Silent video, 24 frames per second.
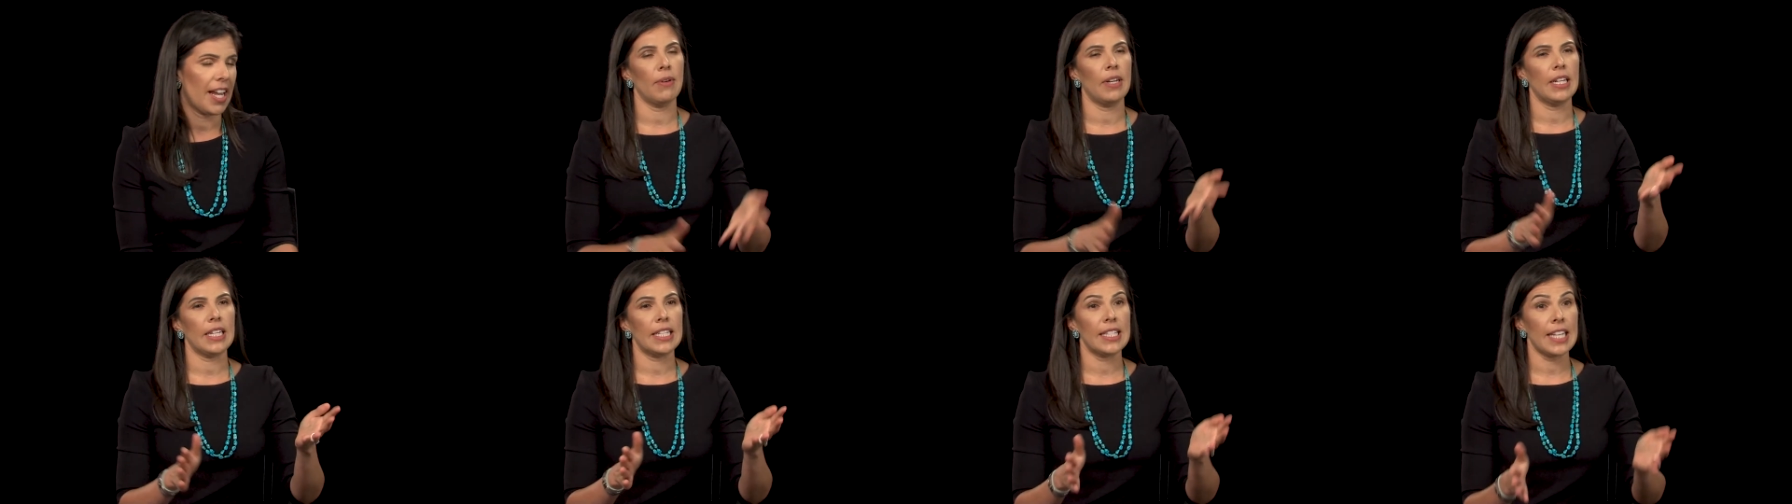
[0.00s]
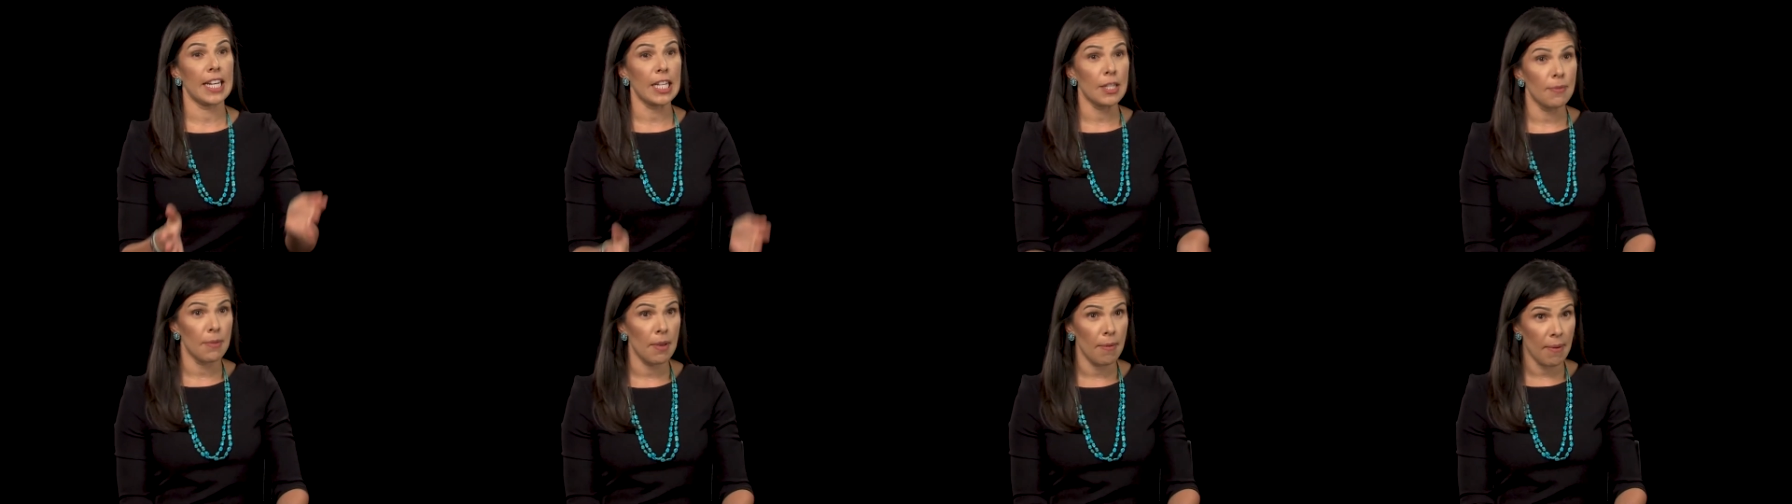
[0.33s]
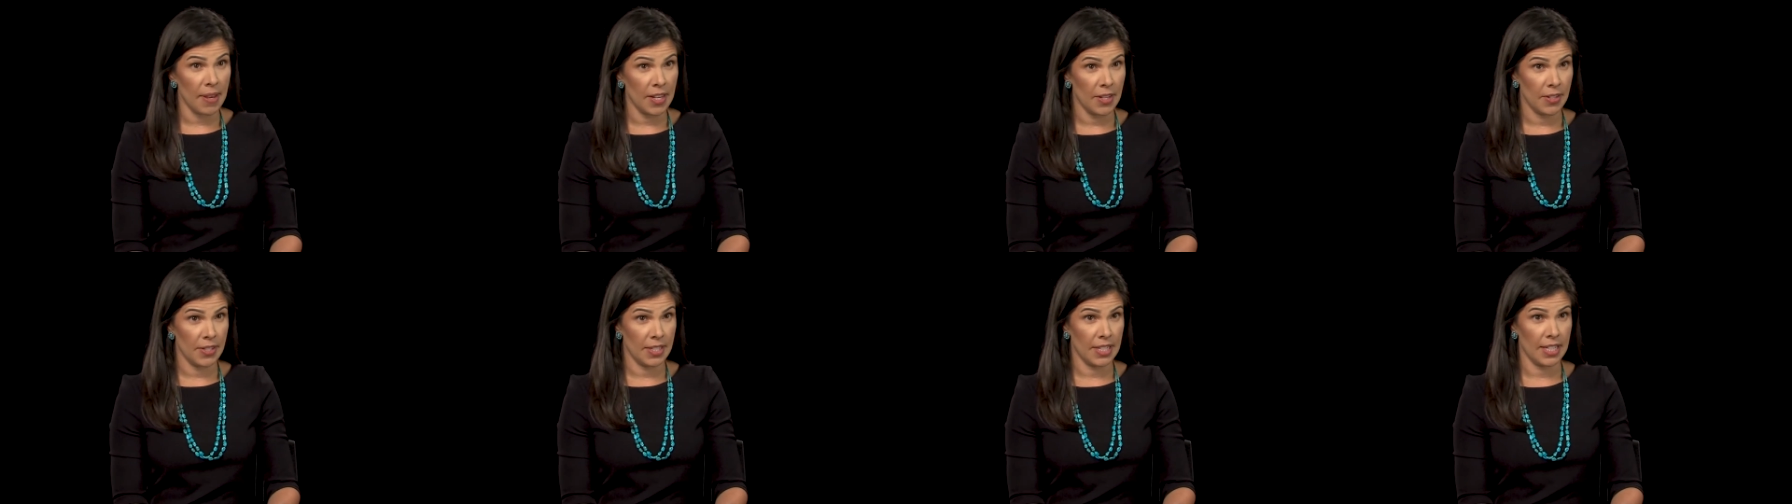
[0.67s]
What excites me
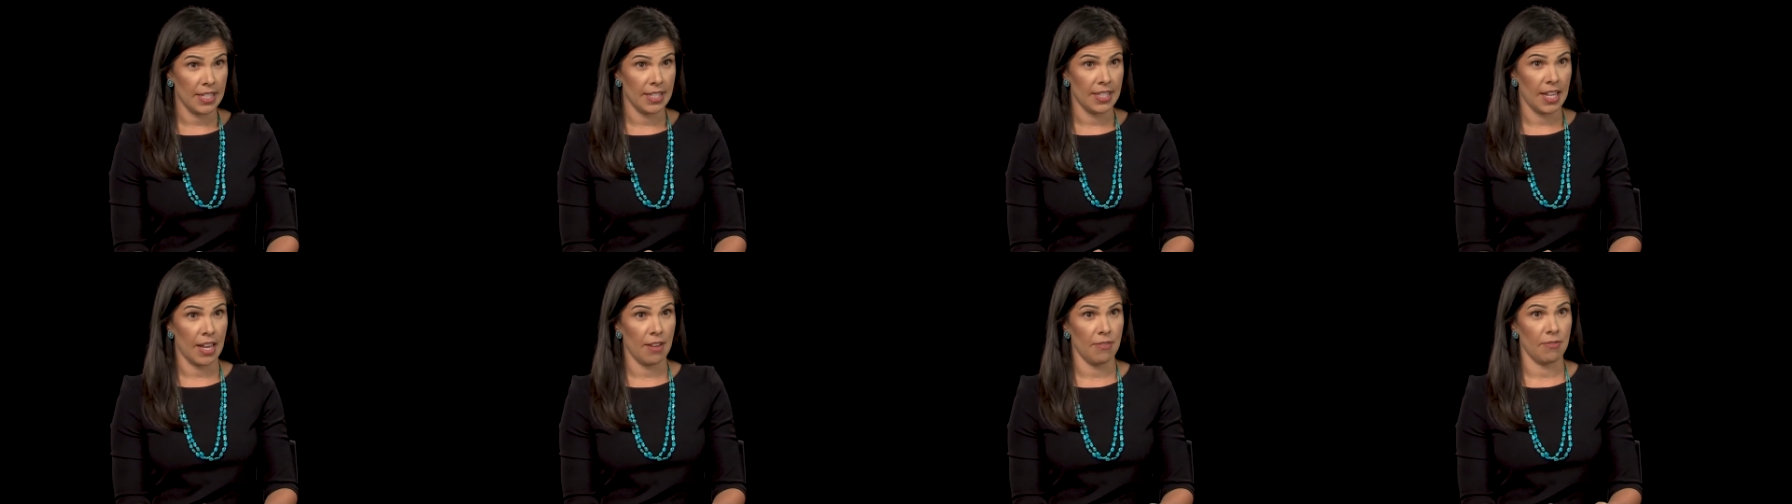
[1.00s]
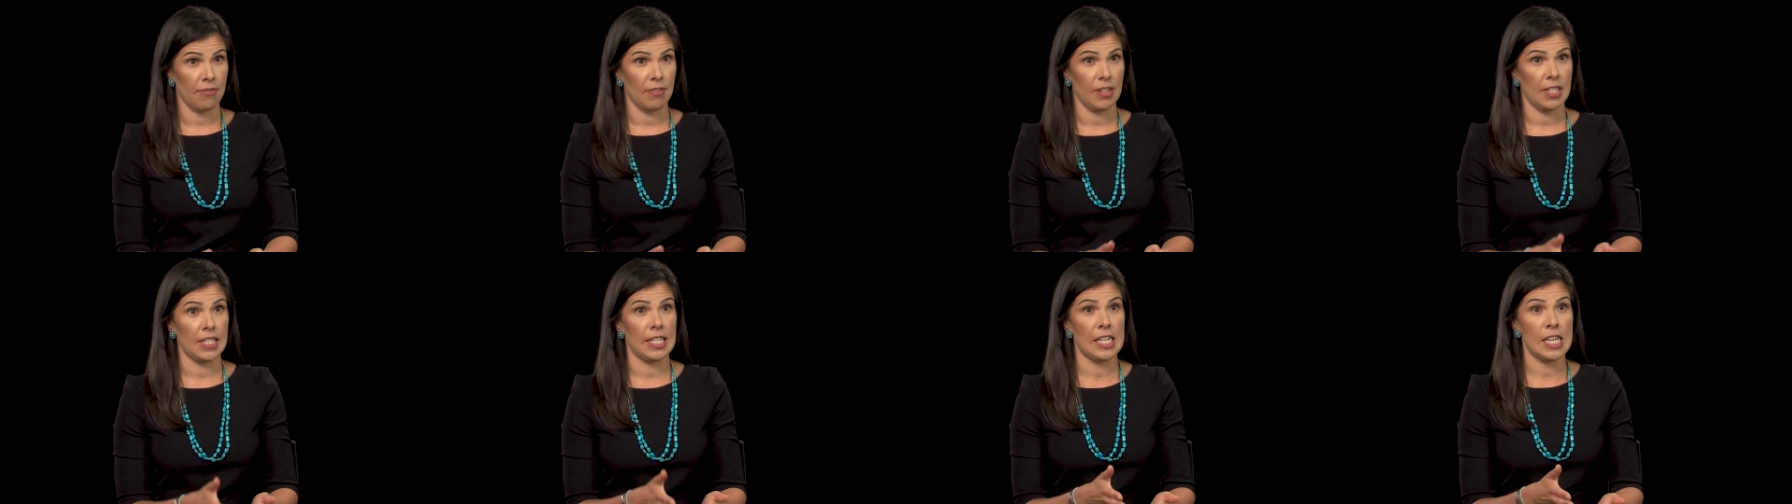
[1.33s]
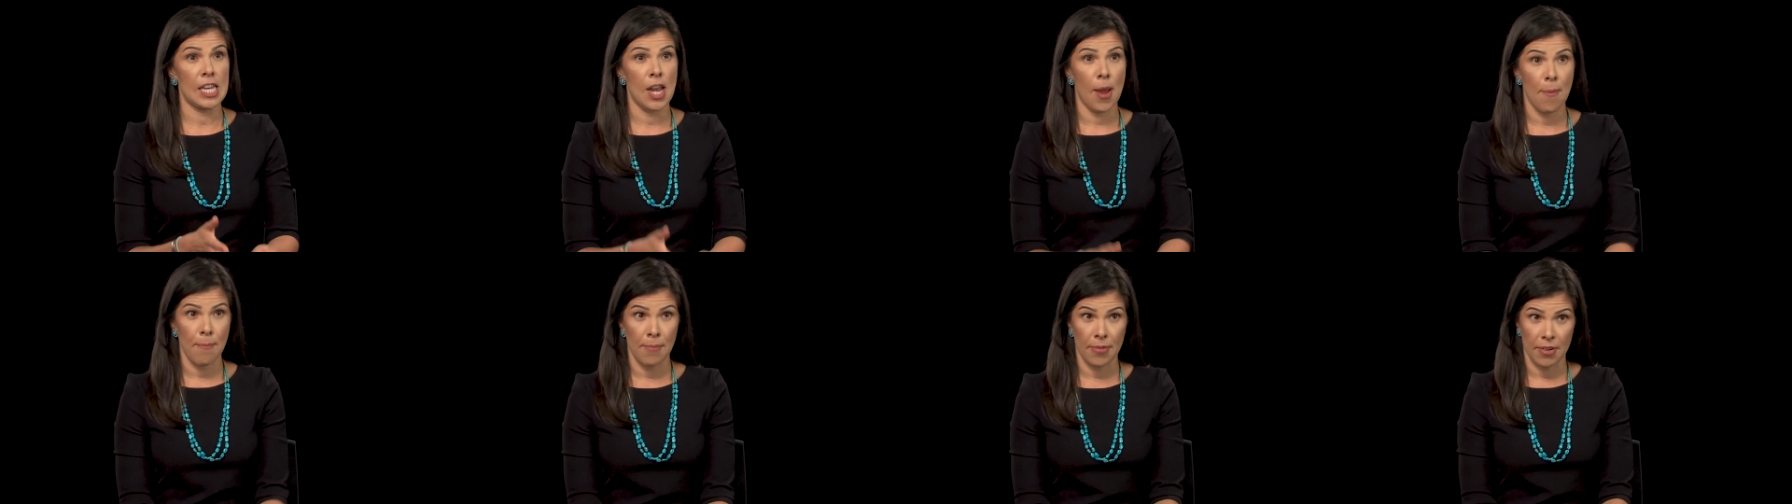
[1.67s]
about UCSF is a
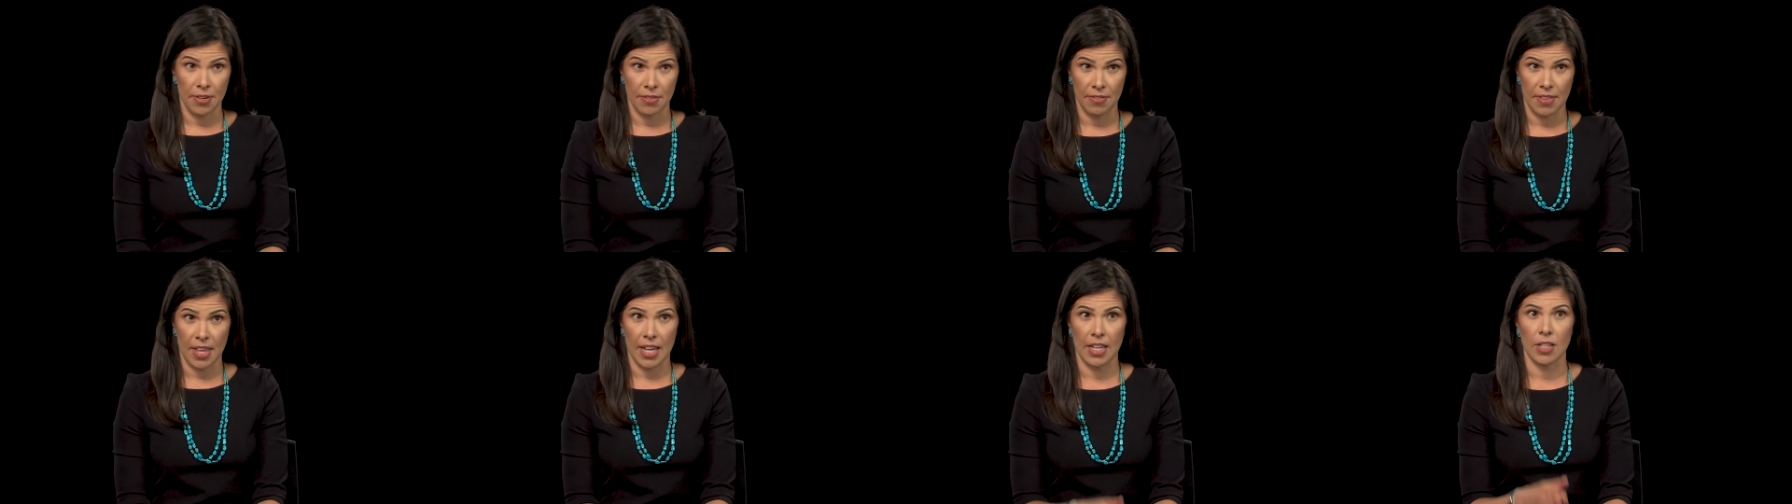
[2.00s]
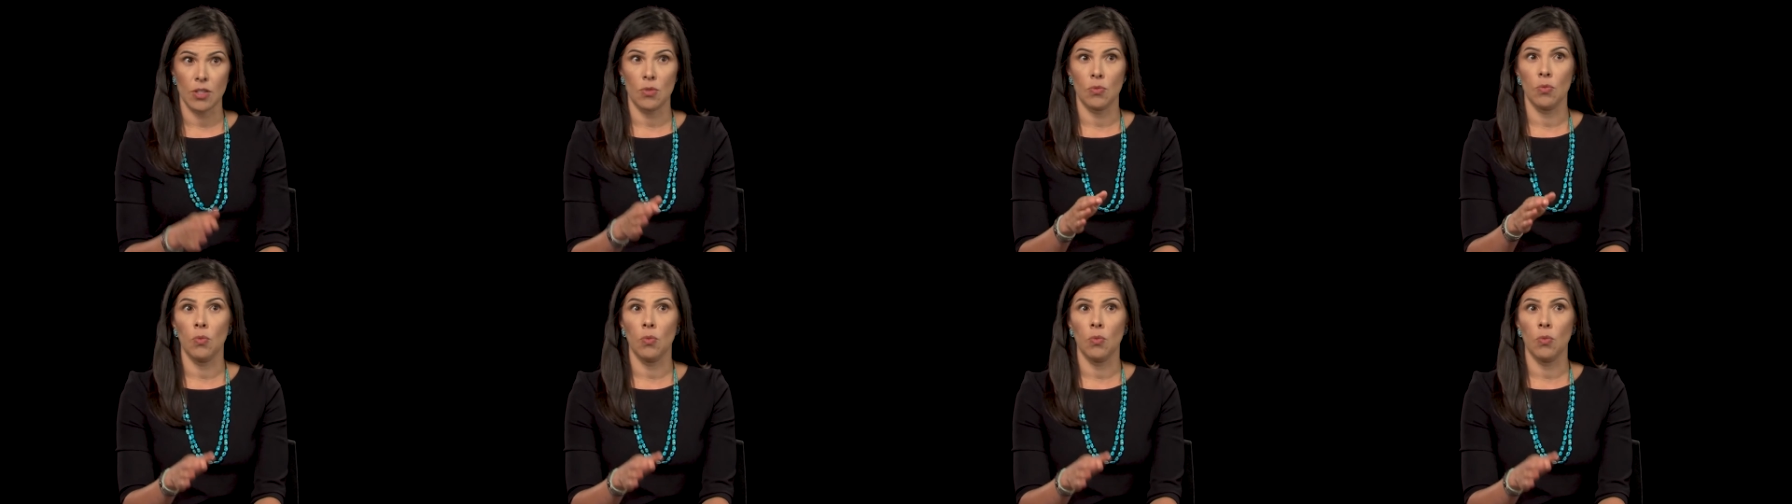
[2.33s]
number of things.